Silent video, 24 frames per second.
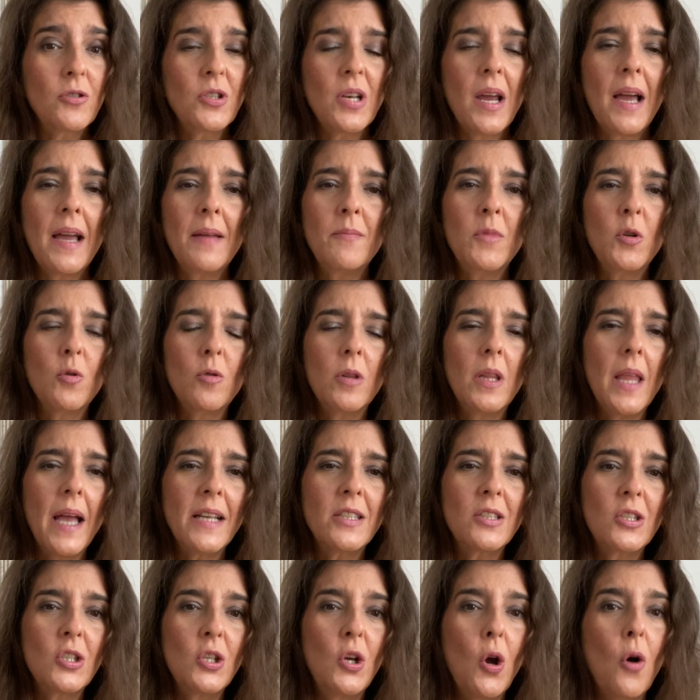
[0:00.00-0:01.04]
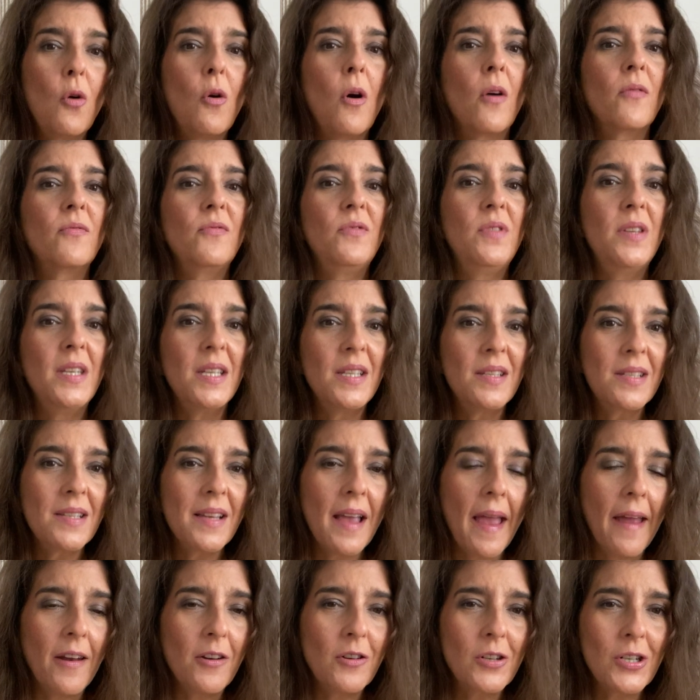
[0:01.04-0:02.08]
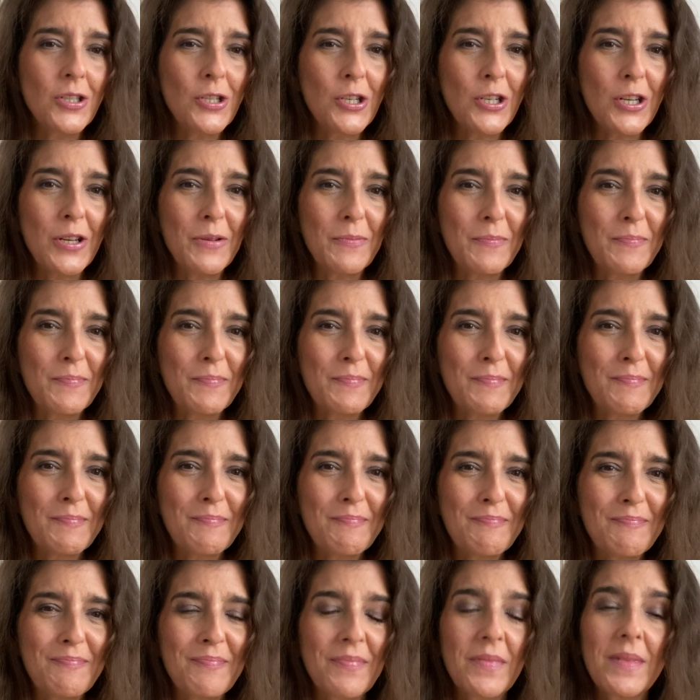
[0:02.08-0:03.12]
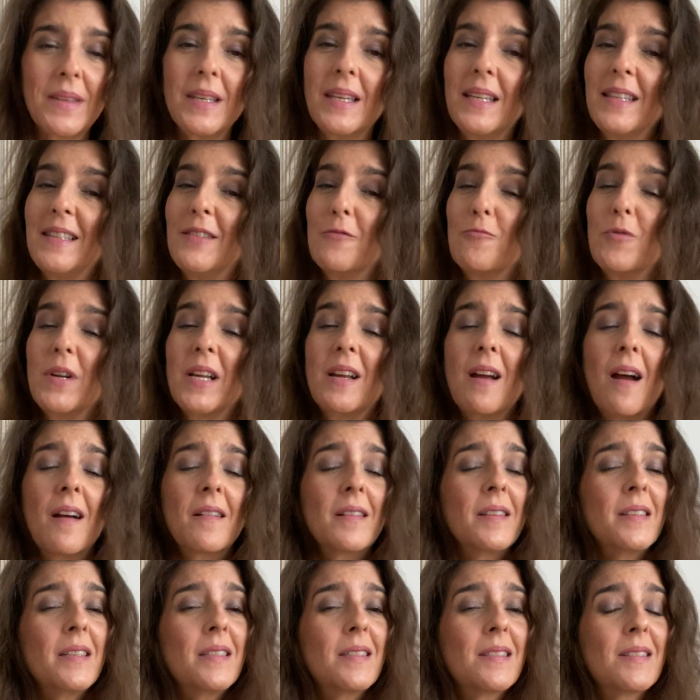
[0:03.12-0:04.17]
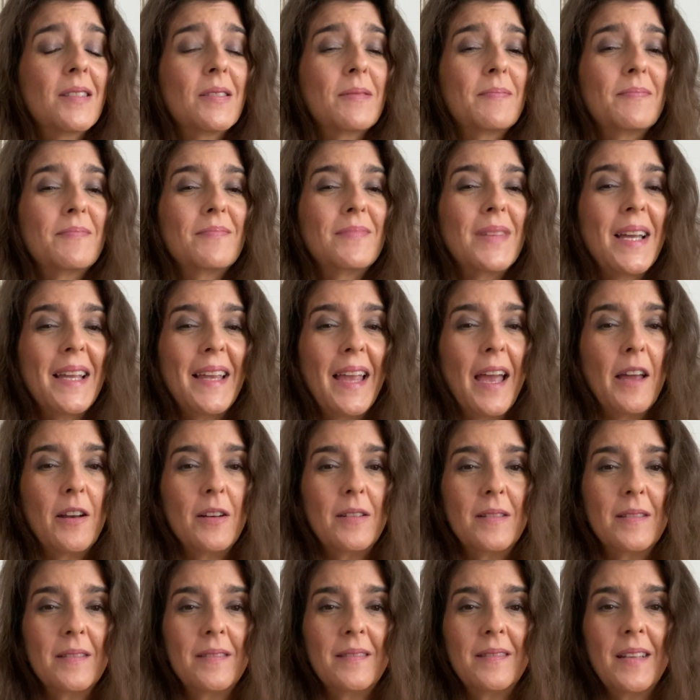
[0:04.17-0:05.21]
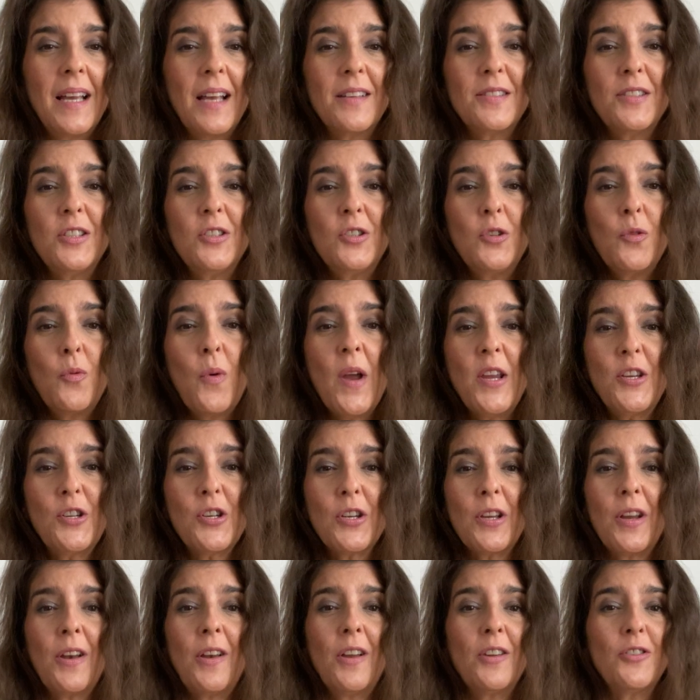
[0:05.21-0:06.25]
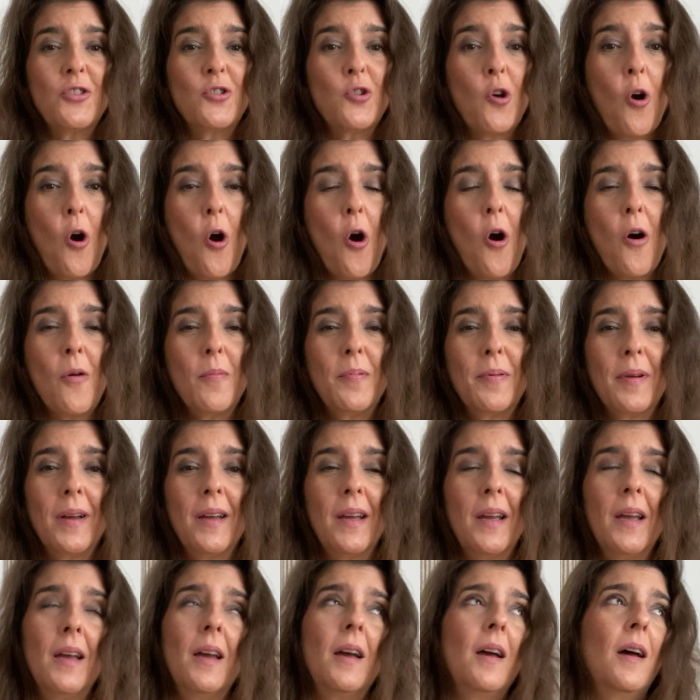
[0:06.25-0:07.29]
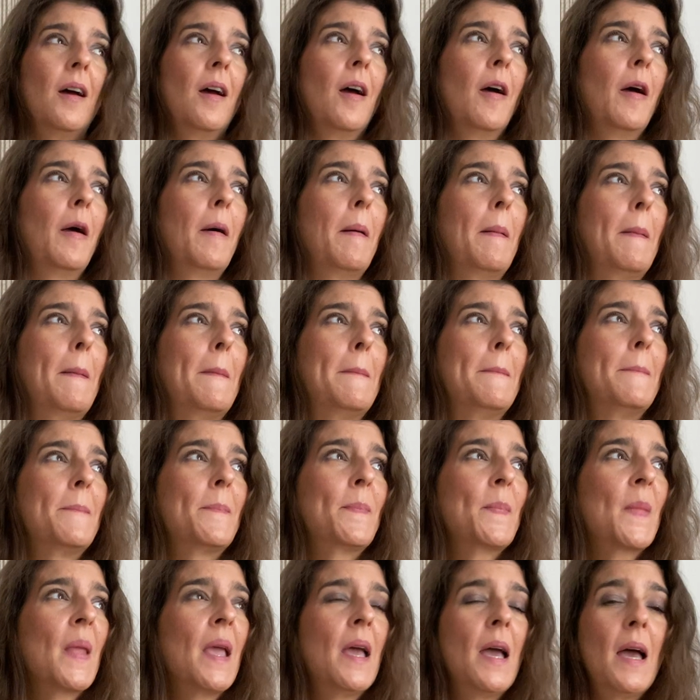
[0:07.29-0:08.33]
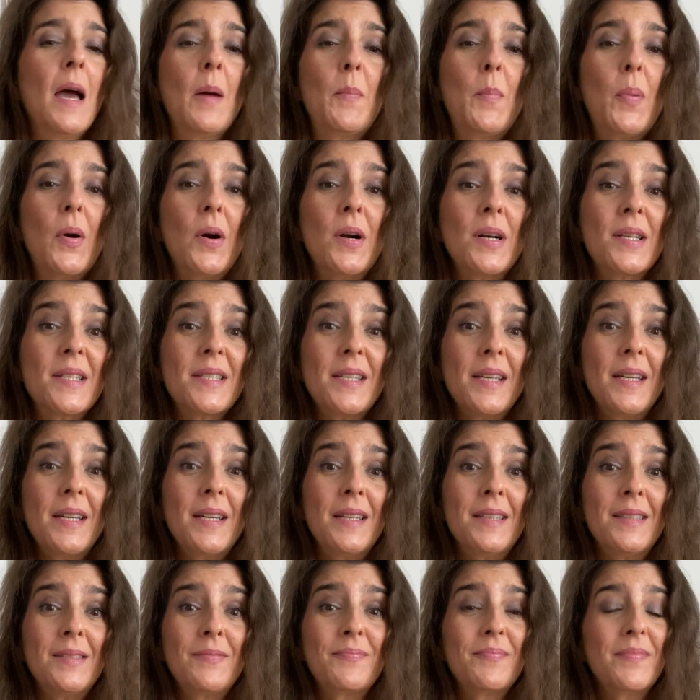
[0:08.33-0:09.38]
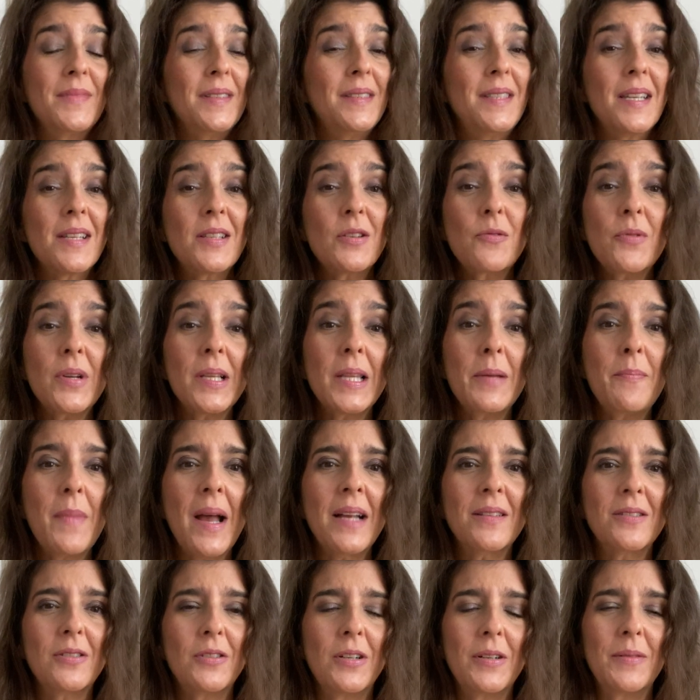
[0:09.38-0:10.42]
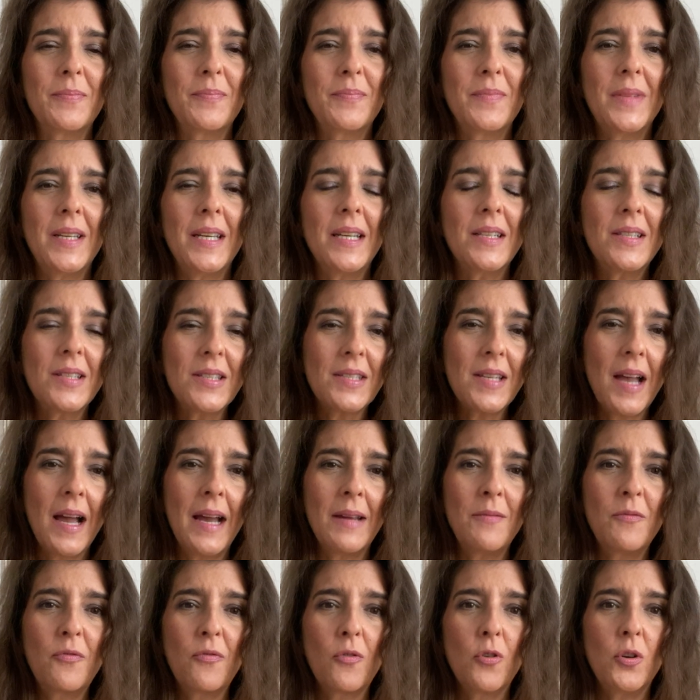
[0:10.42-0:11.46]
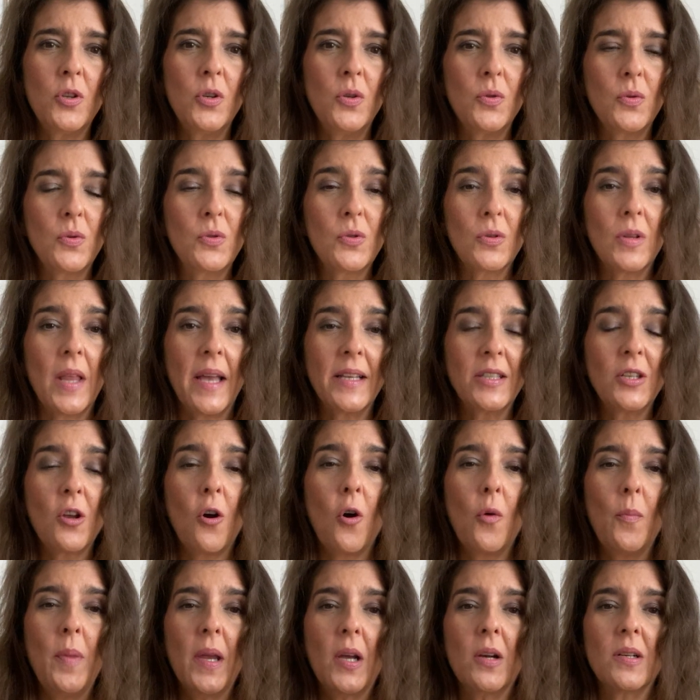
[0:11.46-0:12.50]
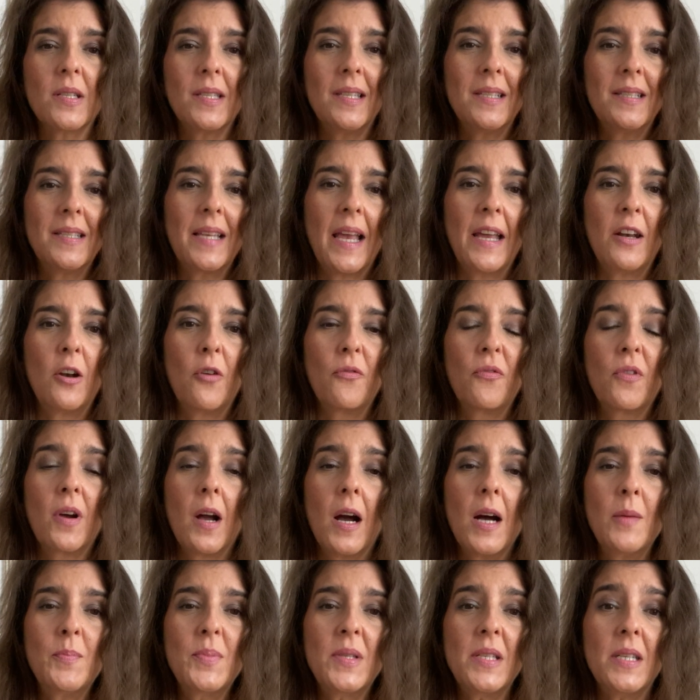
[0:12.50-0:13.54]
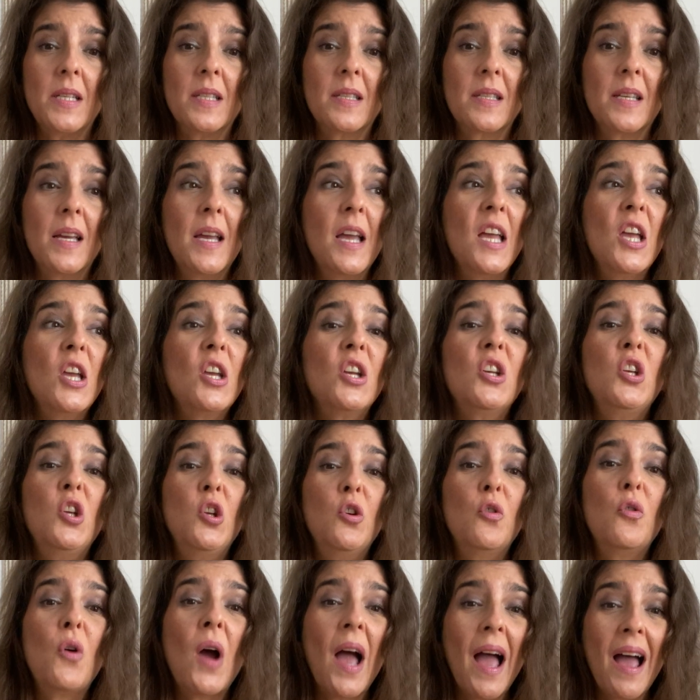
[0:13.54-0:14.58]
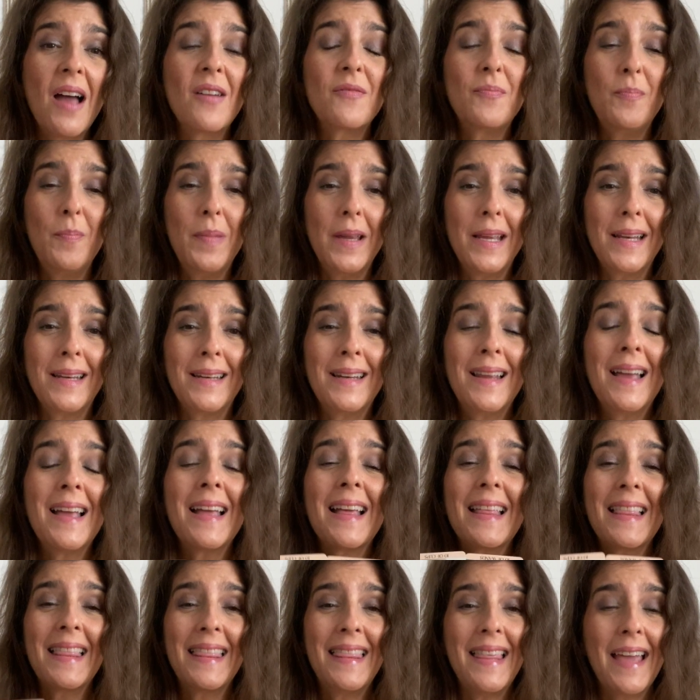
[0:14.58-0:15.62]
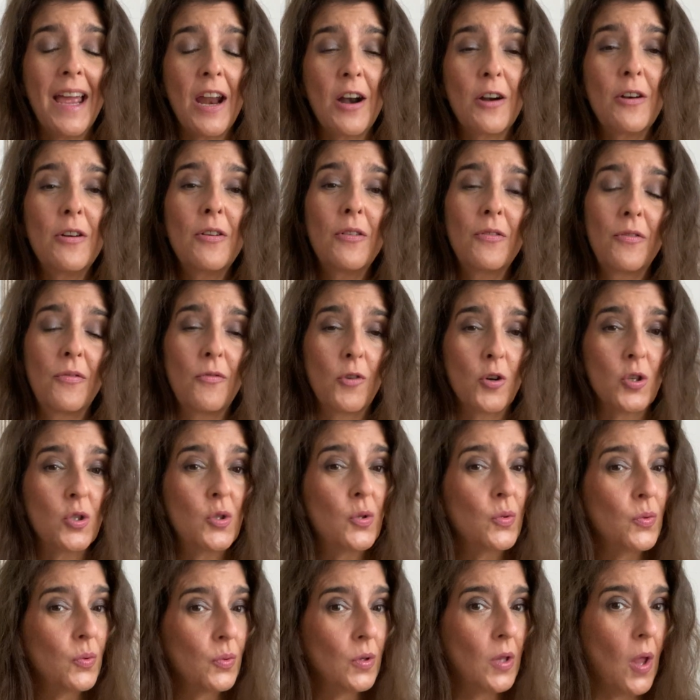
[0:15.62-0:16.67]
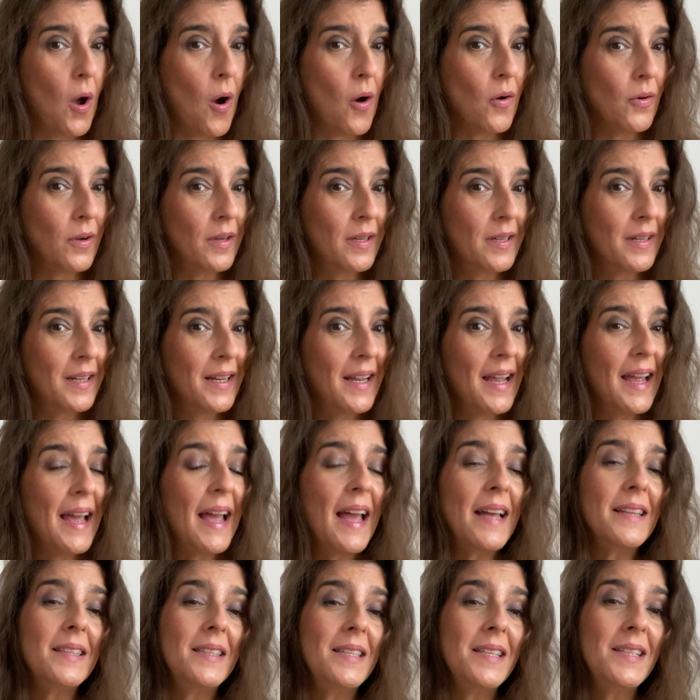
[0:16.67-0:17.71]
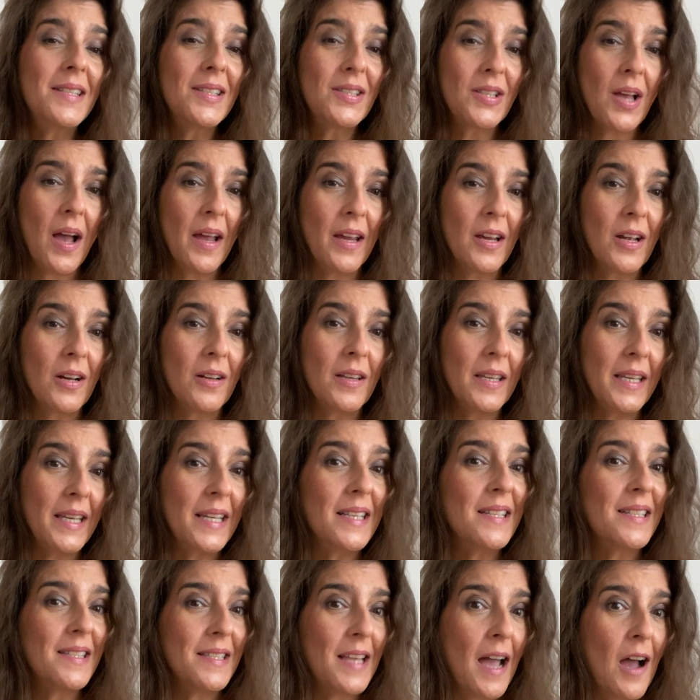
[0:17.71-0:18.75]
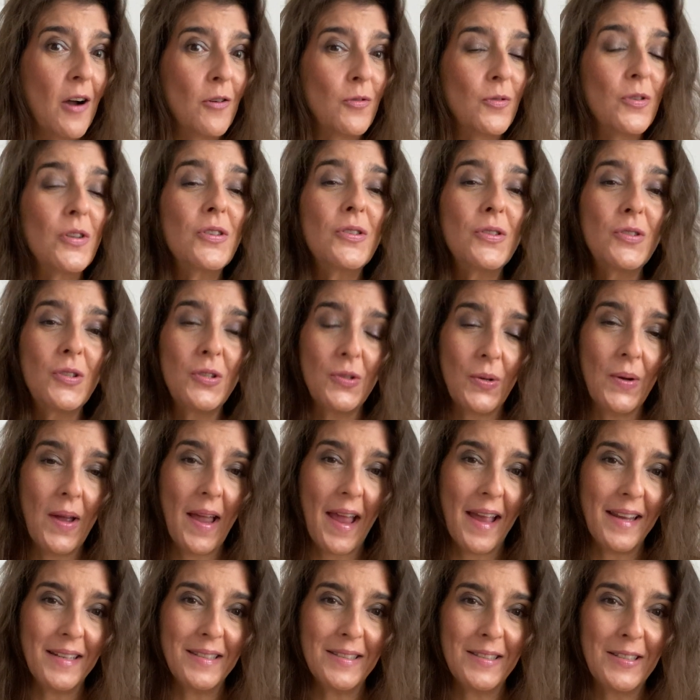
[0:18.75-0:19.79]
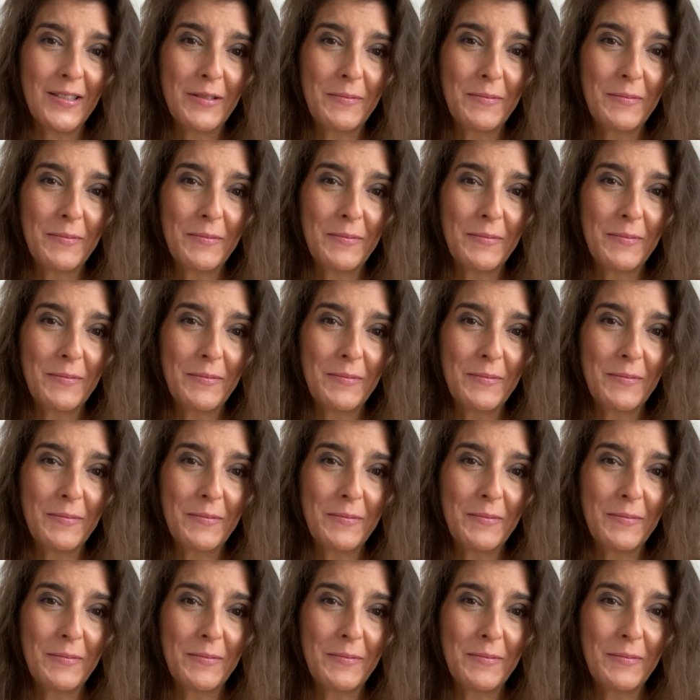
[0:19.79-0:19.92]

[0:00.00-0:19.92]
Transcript: time you let go of this energy, regardless, again, a situation, a job, a person, doesn't really matter. It's time for you to let go, because the 10 of Cups is you have been there for too long, and this cycle is now to end.